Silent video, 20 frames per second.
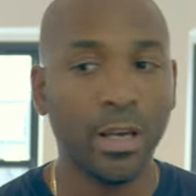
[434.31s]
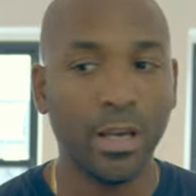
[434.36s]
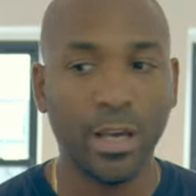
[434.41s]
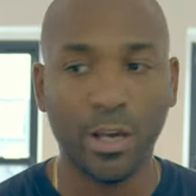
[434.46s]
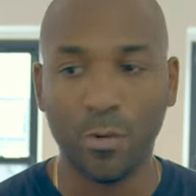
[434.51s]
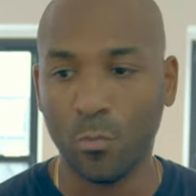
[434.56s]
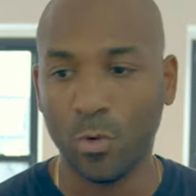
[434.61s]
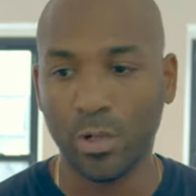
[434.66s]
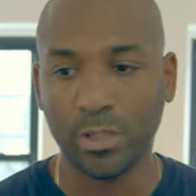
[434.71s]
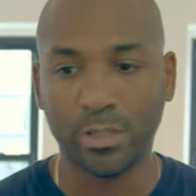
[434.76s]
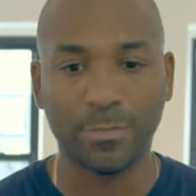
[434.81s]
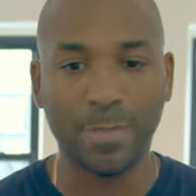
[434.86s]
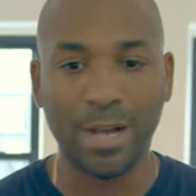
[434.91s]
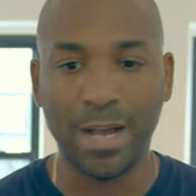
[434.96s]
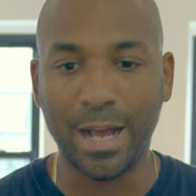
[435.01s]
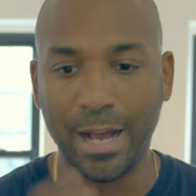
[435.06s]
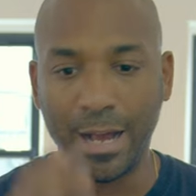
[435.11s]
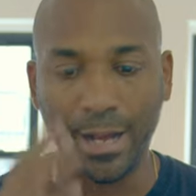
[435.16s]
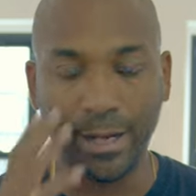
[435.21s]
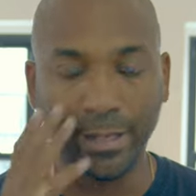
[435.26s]
And once my
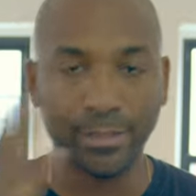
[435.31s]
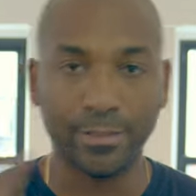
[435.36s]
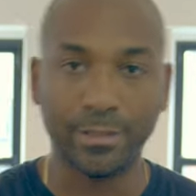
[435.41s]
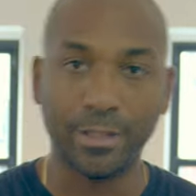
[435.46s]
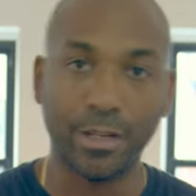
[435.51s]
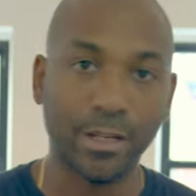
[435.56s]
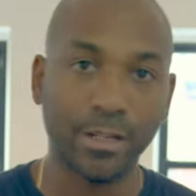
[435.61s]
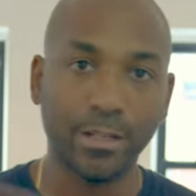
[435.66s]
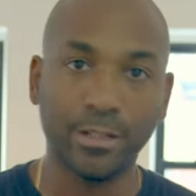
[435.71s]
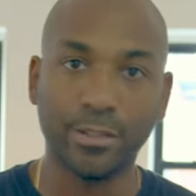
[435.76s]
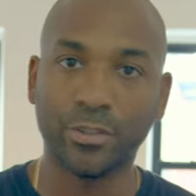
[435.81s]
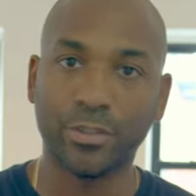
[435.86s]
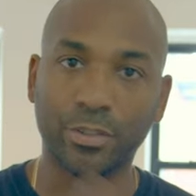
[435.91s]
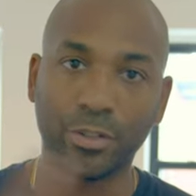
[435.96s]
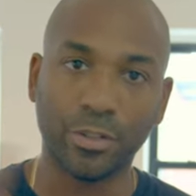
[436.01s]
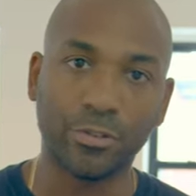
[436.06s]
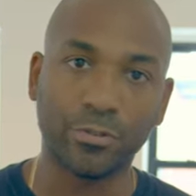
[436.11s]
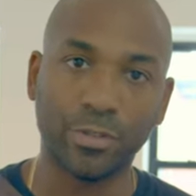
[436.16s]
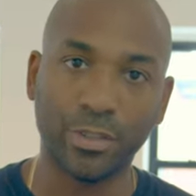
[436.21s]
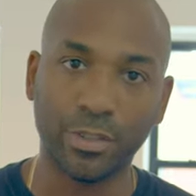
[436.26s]
eye is done and the
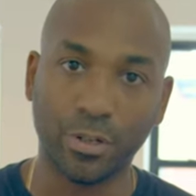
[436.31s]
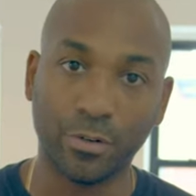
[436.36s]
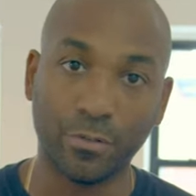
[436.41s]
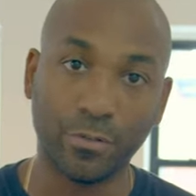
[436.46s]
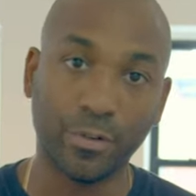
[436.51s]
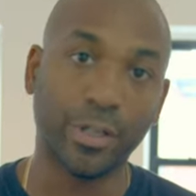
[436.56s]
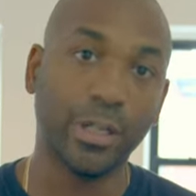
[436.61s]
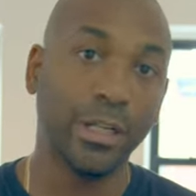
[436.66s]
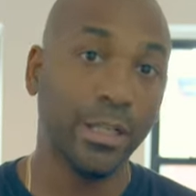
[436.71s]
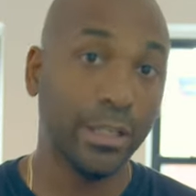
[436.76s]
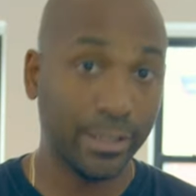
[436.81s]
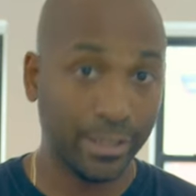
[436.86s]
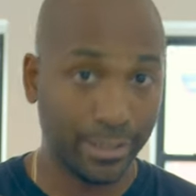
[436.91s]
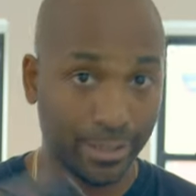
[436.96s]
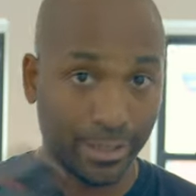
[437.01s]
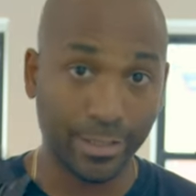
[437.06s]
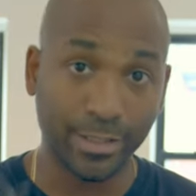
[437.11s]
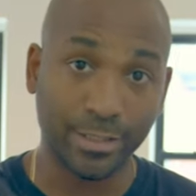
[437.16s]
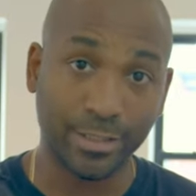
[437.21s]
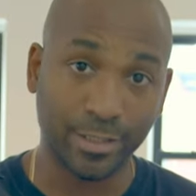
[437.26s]
surgery's over,
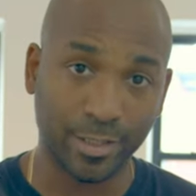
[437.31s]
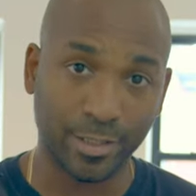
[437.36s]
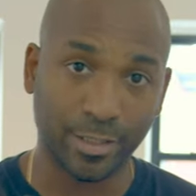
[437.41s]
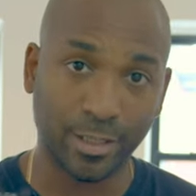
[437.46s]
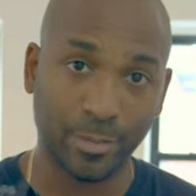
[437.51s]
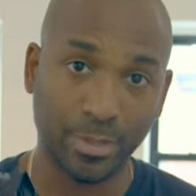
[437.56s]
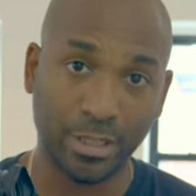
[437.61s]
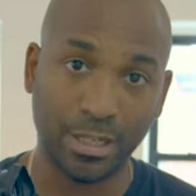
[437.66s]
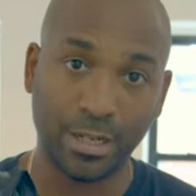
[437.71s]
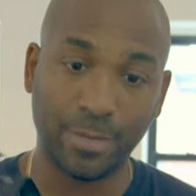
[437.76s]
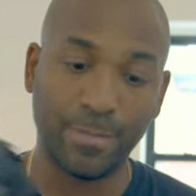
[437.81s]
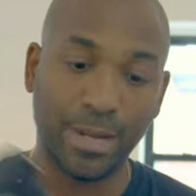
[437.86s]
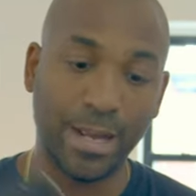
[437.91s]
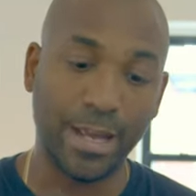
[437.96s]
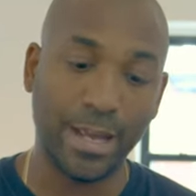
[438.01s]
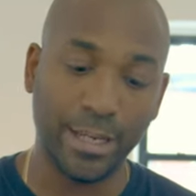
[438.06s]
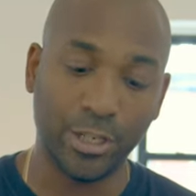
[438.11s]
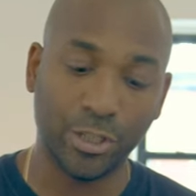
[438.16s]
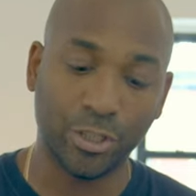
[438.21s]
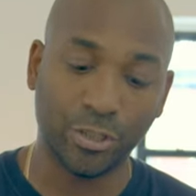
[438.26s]
and this is gonna become
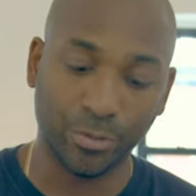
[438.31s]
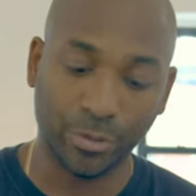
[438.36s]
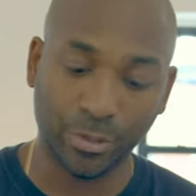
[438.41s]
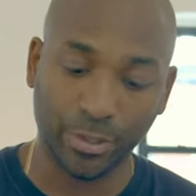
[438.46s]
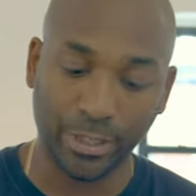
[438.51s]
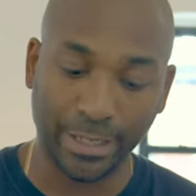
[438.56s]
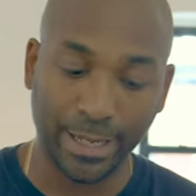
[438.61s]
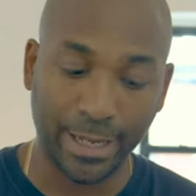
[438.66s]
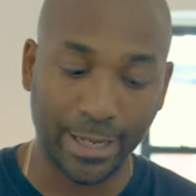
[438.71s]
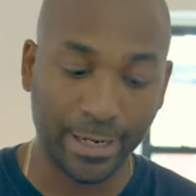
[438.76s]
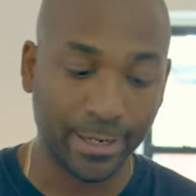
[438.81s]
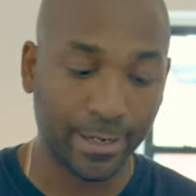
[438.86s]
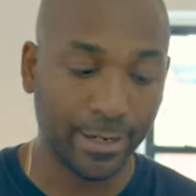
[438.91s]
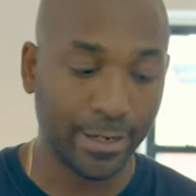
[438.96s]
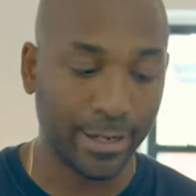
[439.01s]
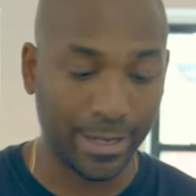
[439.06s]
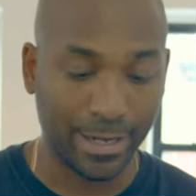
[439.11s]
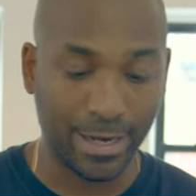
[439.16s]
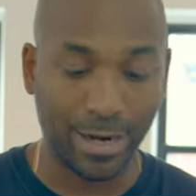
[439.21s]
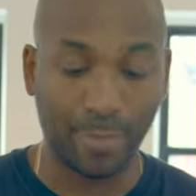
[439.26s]
my A shooter
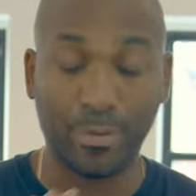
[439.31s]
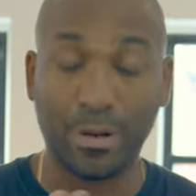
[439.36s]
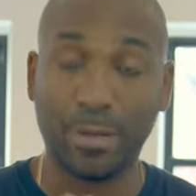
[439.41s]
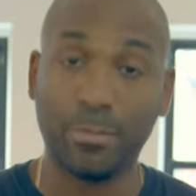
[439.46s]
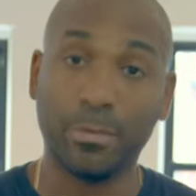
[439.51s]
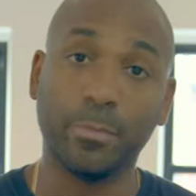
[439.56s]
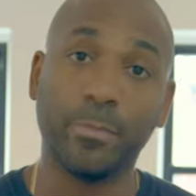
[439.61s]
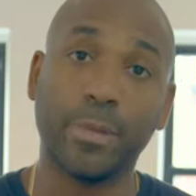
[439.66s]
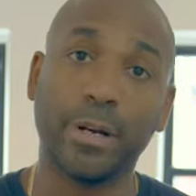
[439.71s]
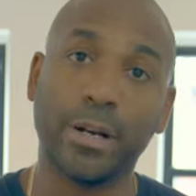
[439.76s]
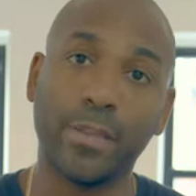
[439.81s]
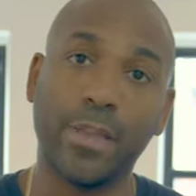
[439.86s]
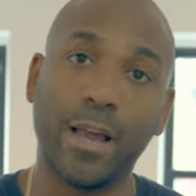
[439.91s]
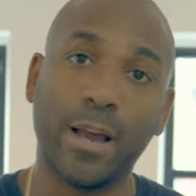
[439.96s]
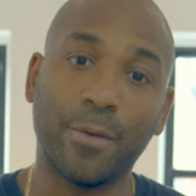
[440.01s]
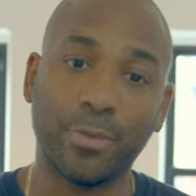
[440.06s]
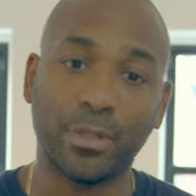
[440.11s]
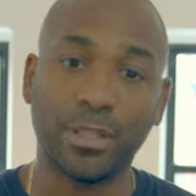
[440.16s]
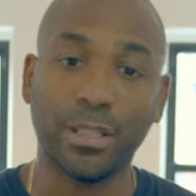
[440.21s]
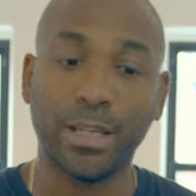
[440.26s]
again, and I'll probably pair
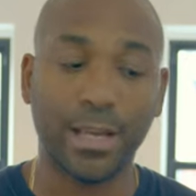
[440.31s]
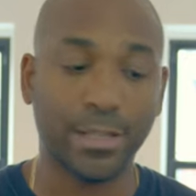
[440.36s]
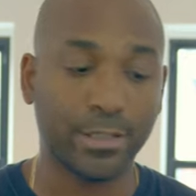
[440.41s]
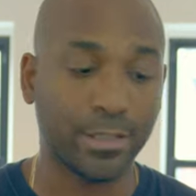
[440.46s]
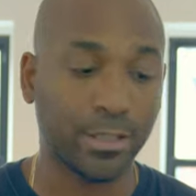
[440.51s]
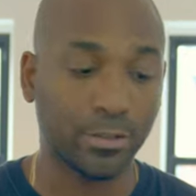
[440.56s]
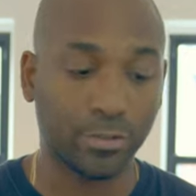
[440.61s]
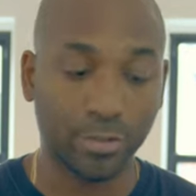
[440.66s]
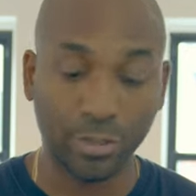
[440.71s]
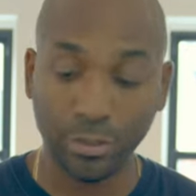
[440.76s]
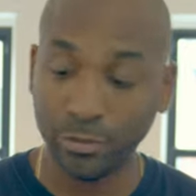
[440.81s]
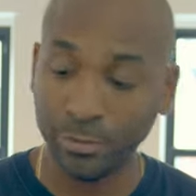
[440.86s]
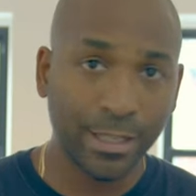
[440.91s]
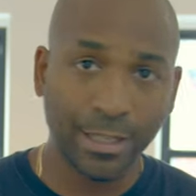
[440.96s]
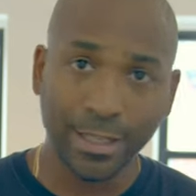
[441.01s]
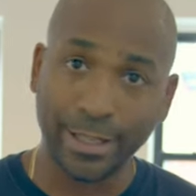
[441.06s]
that with the SL2.